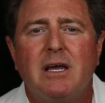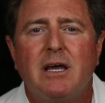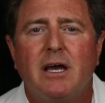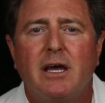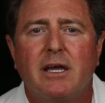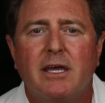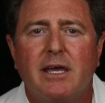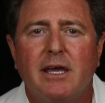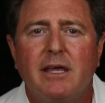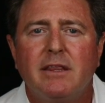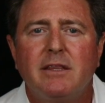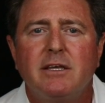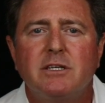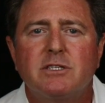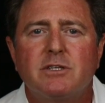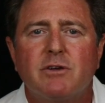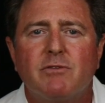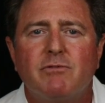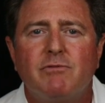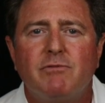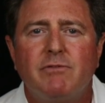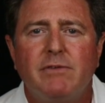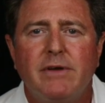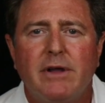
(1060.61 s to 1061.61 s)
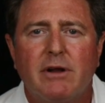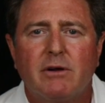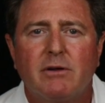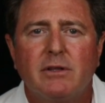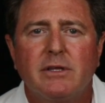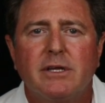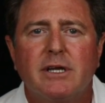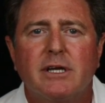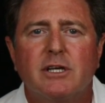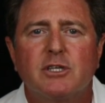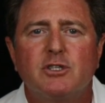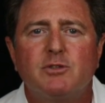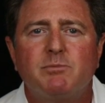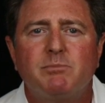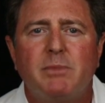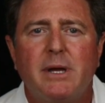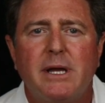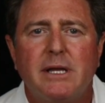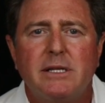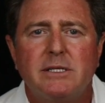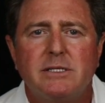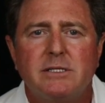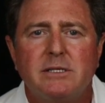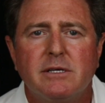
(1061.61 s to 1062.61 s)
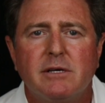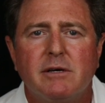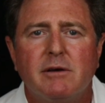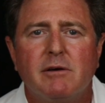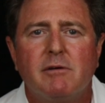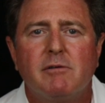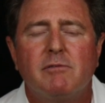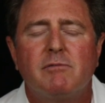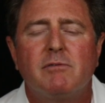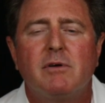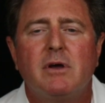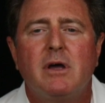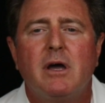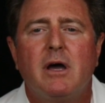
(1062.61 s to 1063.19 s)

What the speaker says: Again, these are fairly expensive,